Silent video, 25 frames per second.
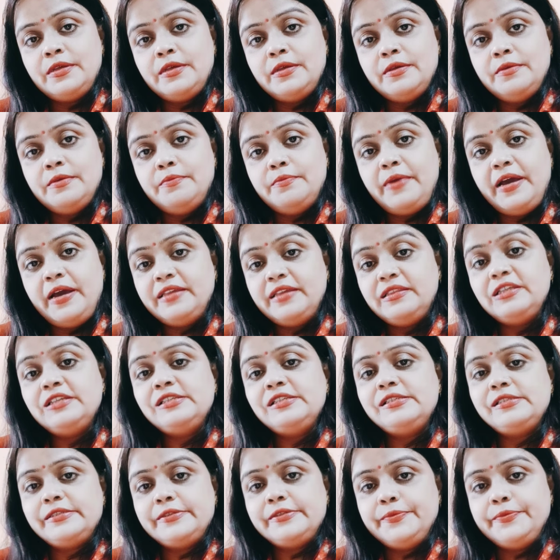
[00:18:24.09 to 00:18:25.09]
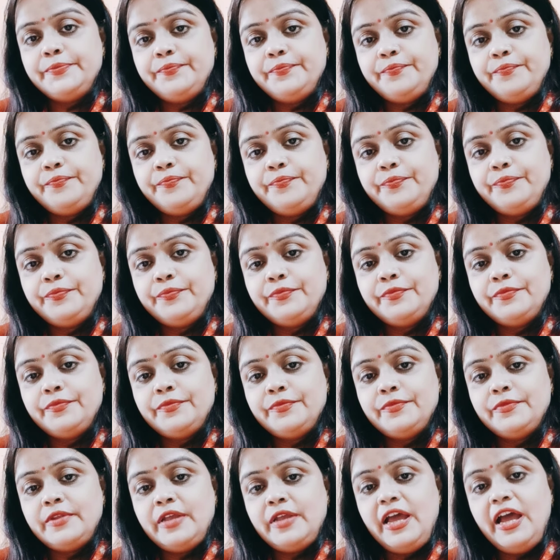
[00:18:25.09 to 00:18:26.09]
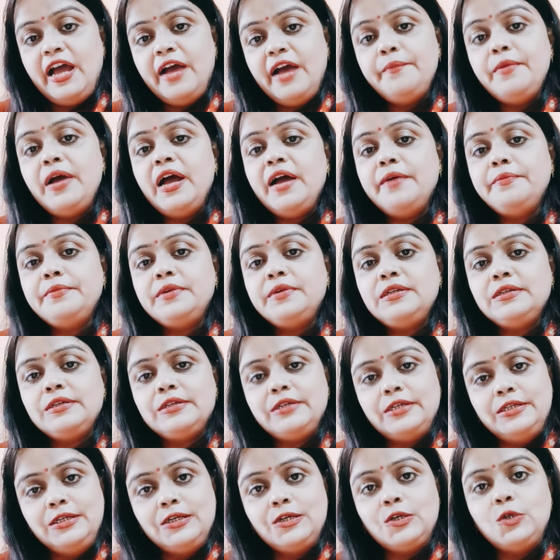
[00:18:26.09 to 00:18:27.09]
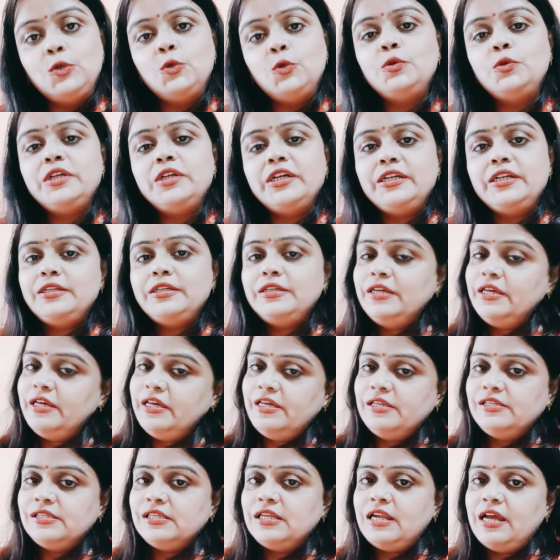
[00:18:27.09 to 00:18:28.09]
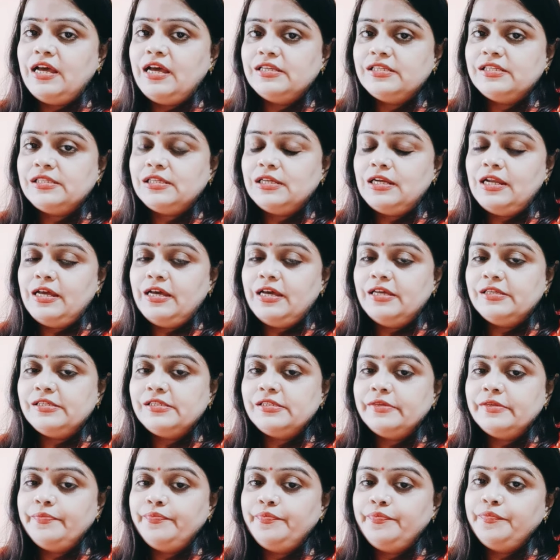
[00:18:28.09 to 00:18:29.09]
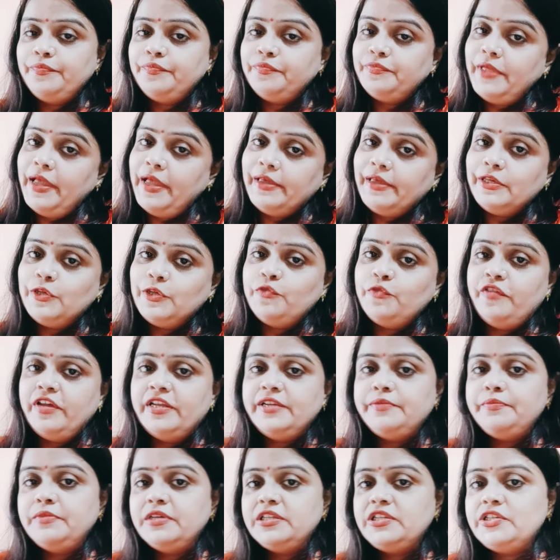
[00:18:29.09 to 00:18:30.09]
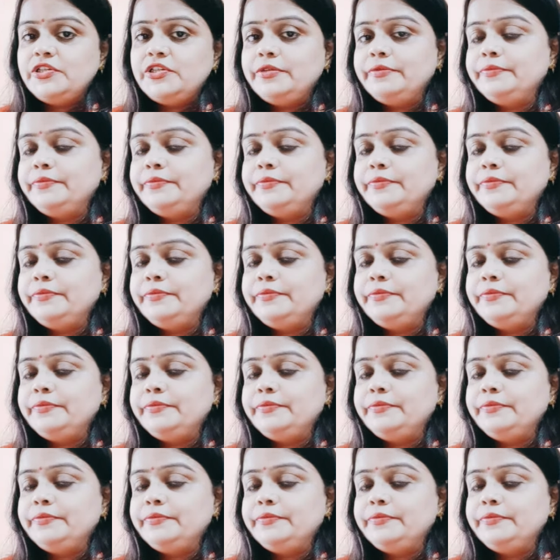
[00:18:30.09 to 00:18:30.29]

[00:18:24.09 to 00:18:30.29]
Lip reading: By this, M. Hamel concluded his last class. Thank you very much.